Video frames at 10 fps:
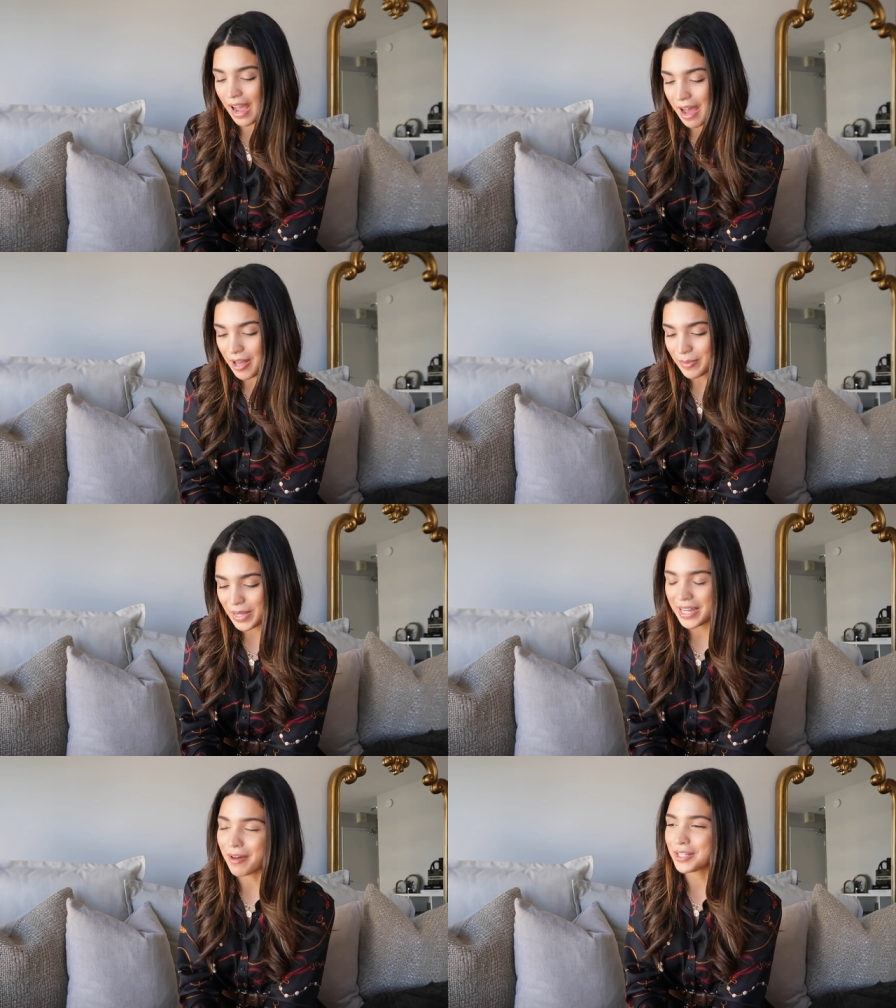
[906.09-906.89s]

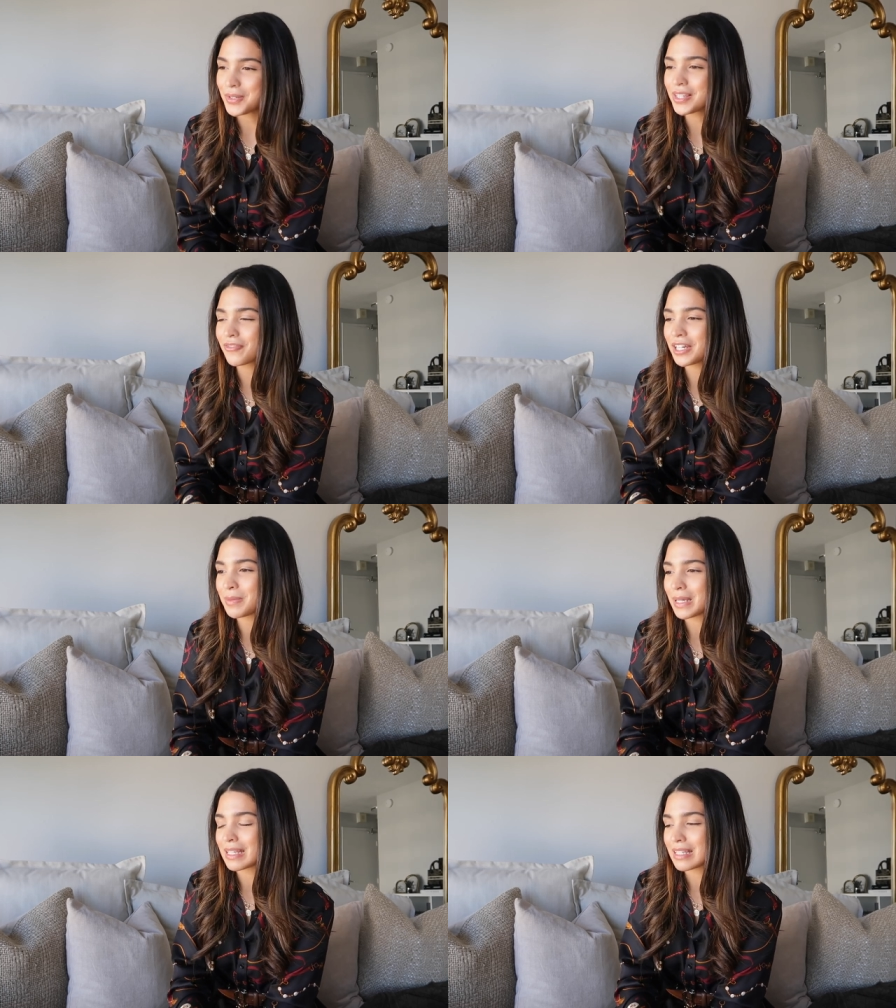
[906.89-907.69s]
Um, now this is funny
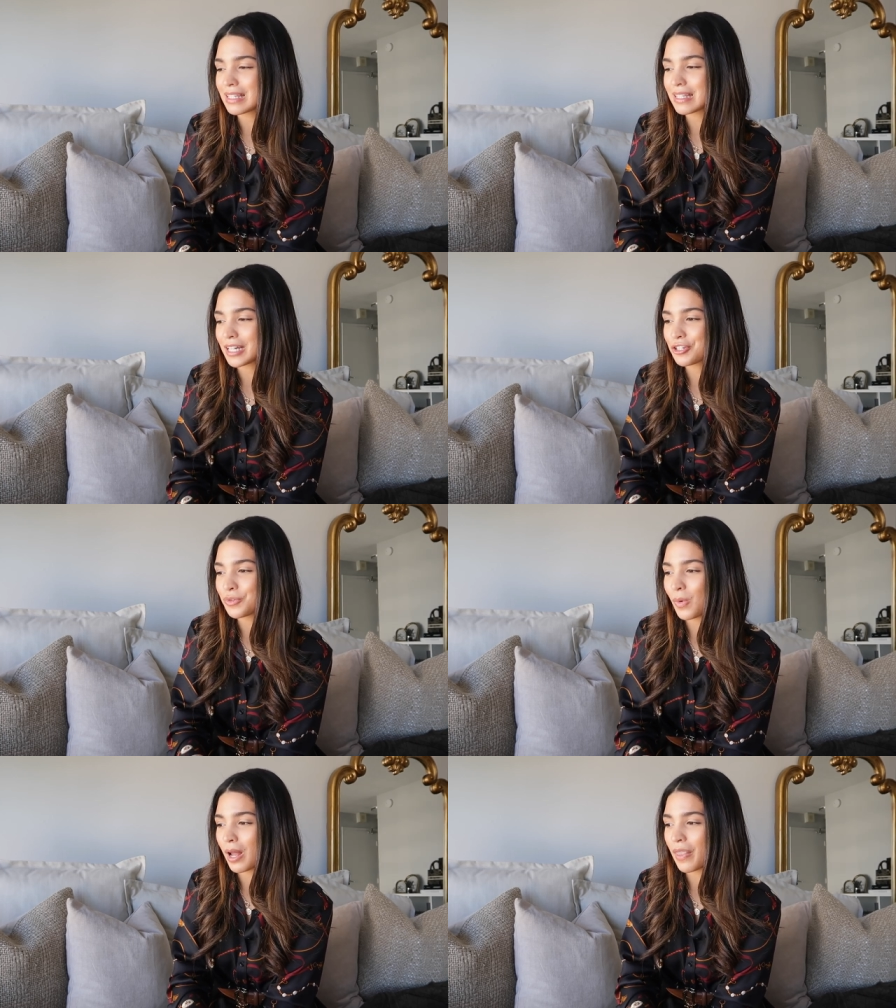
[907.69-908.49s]
because this is
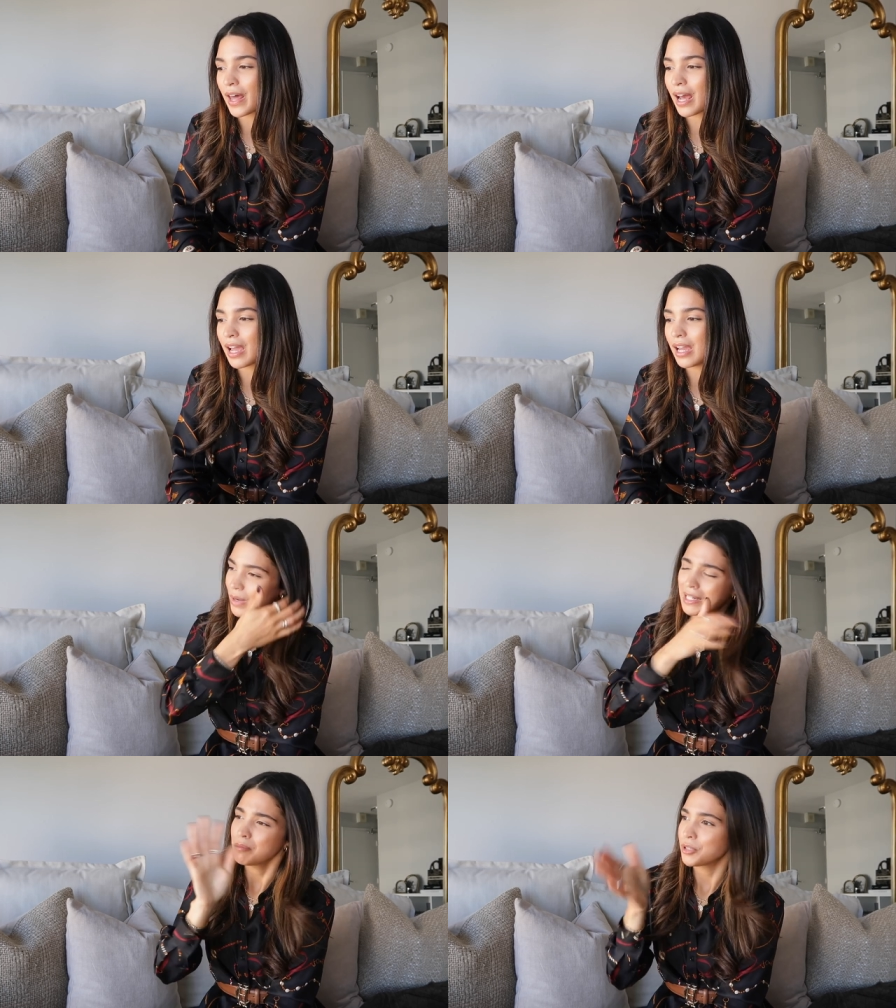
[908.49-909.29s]
actually one that I,
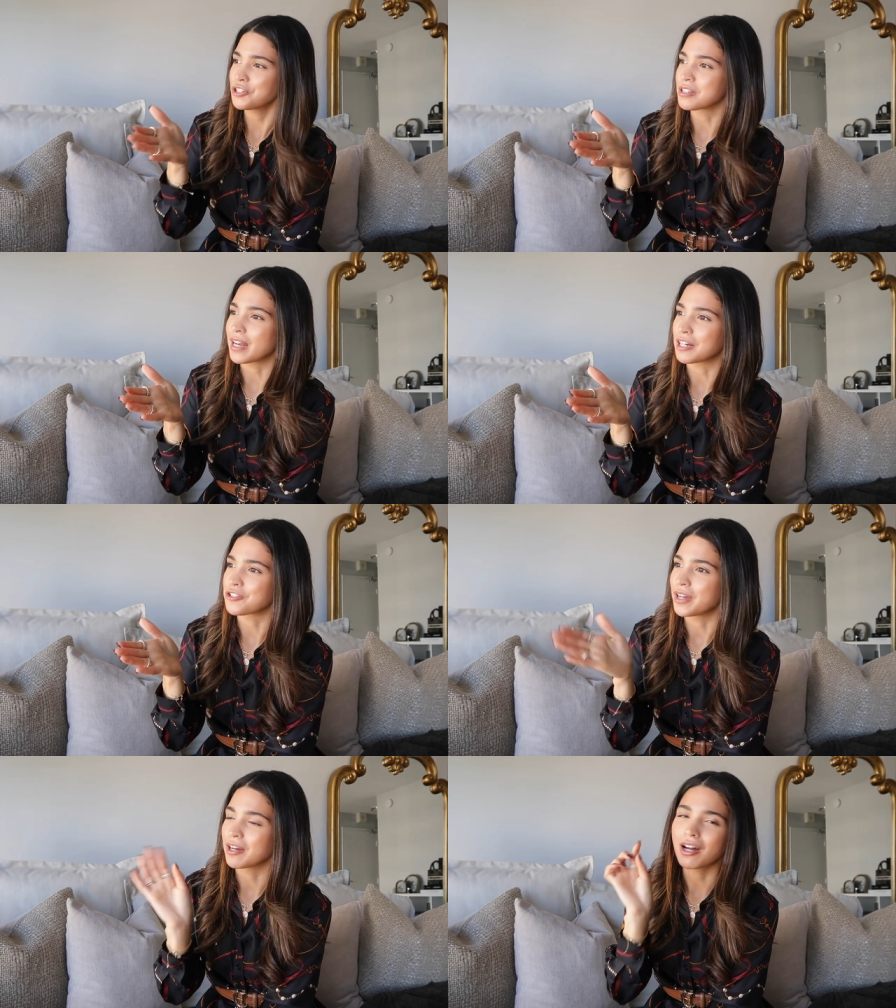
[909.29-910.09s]
I didn't purchase it
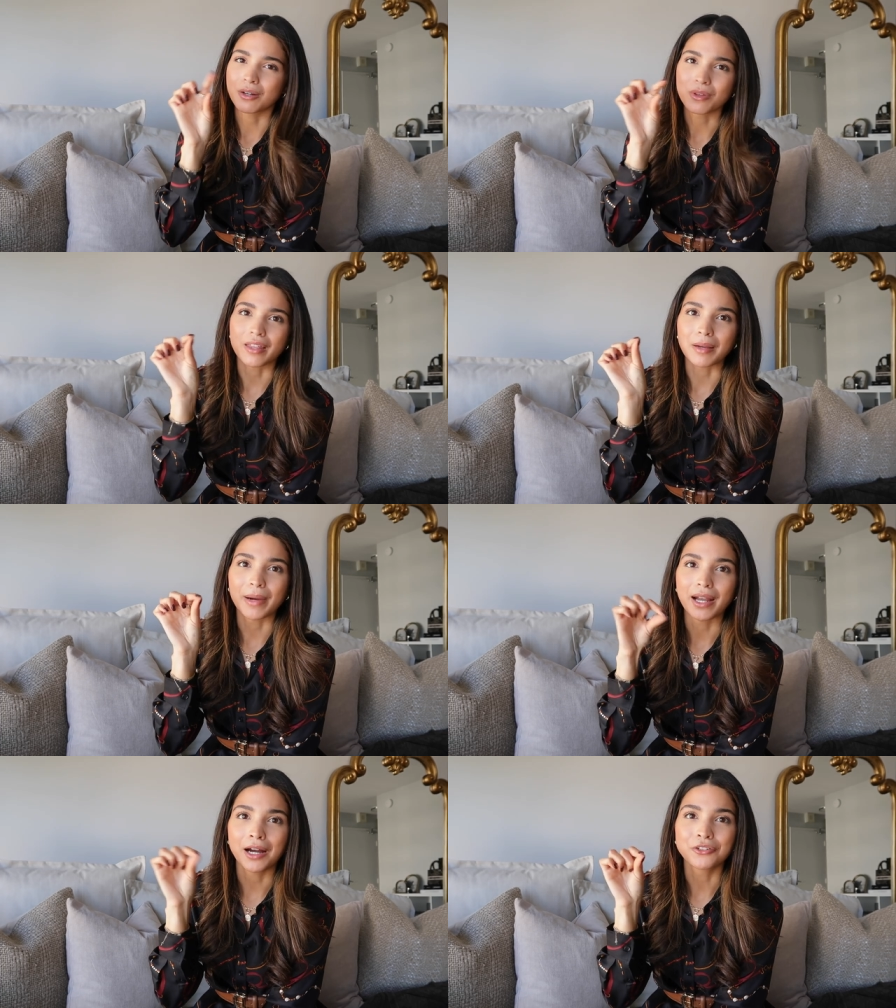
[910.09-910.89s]
actually. I got it with like
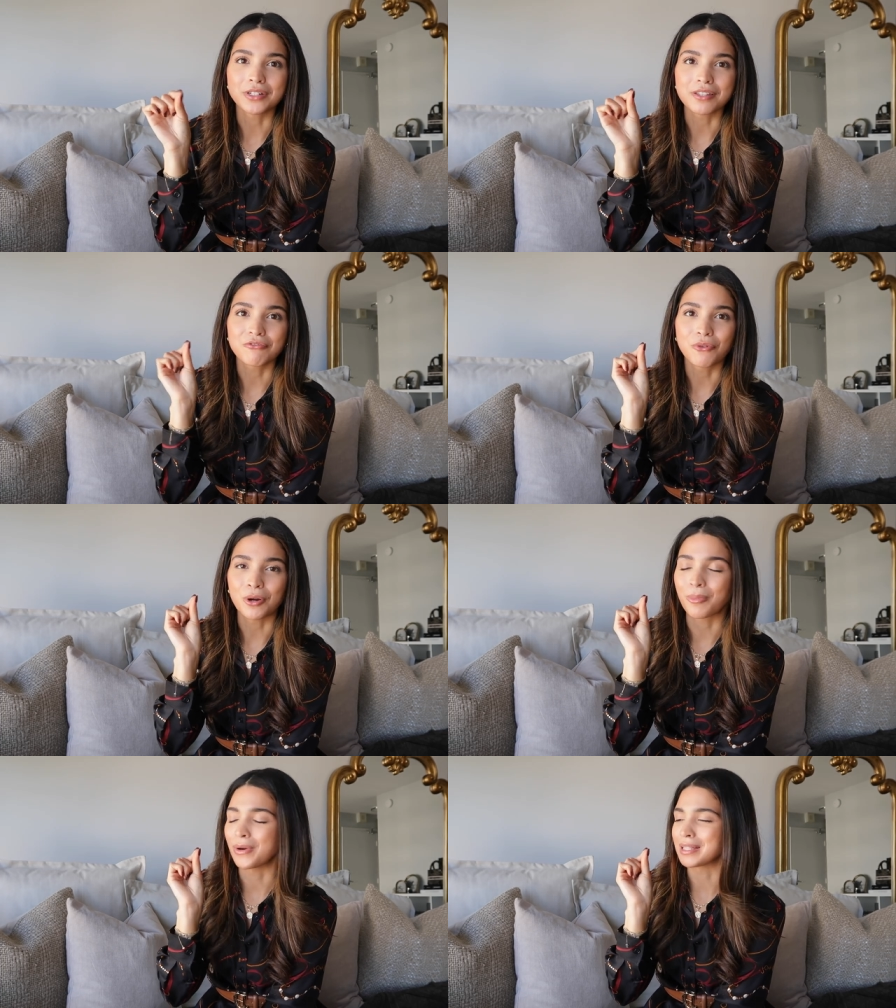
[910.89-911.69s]
my 100
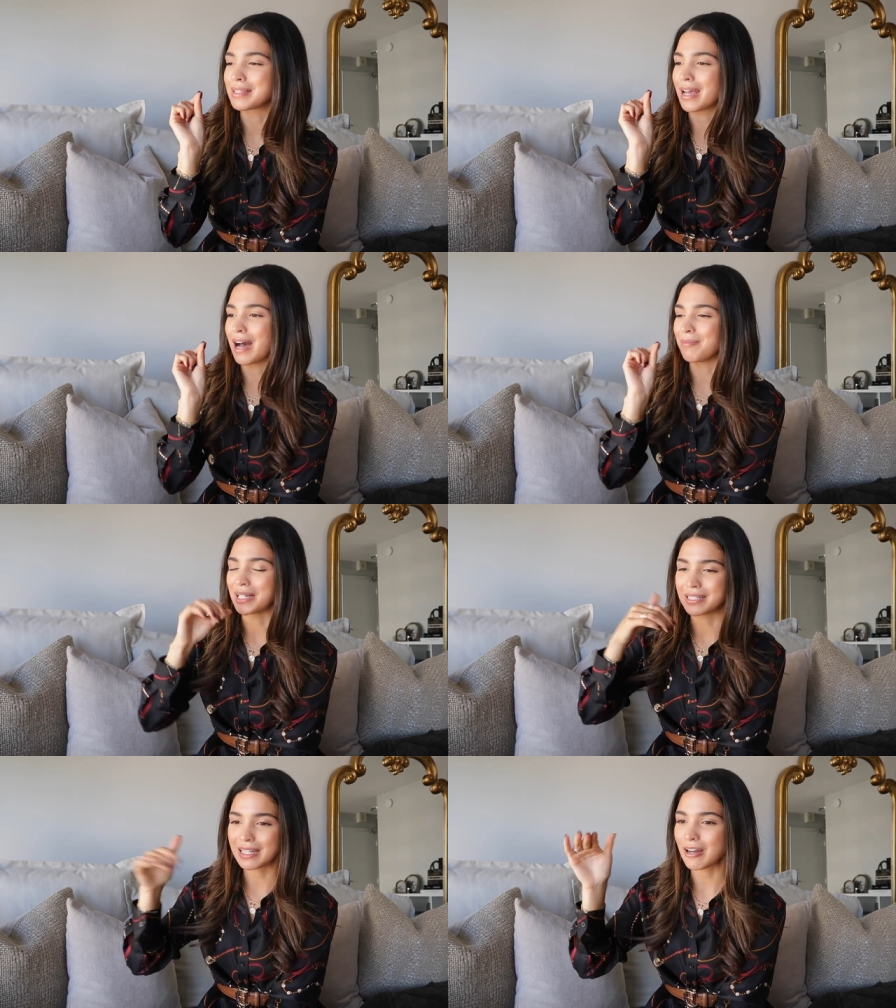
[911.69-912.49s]
Sephora points. Um,
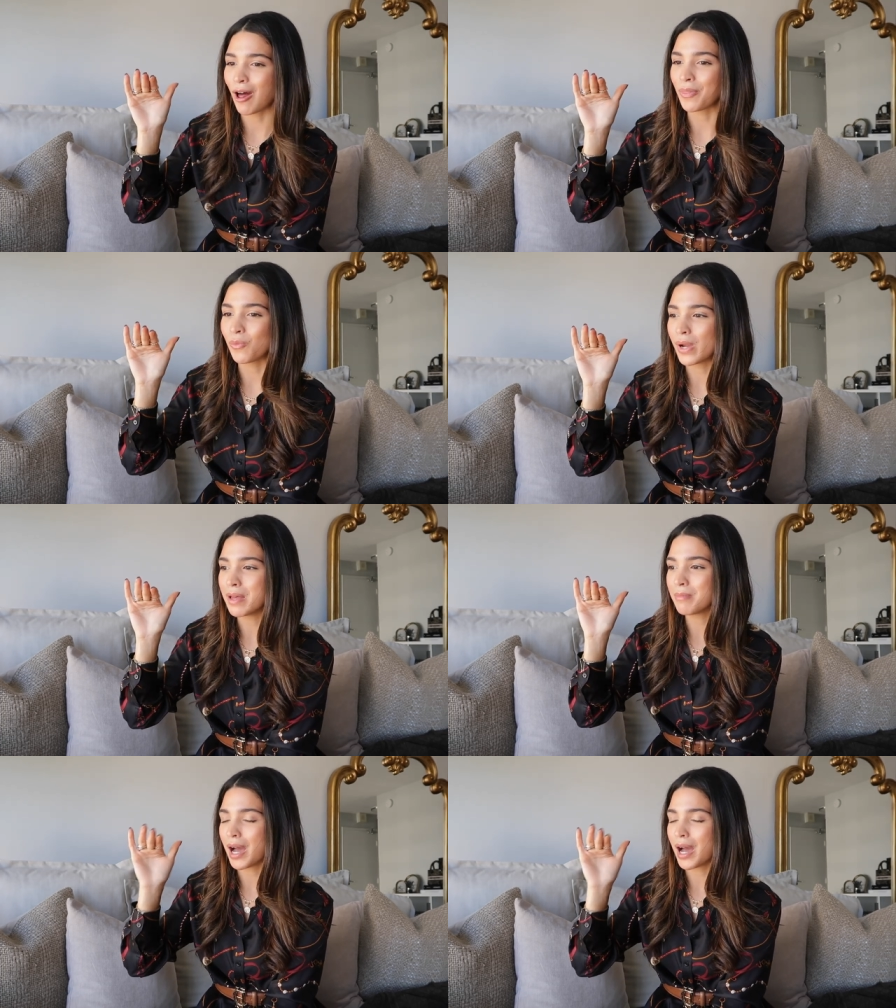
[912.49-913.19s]
I did it on the whim.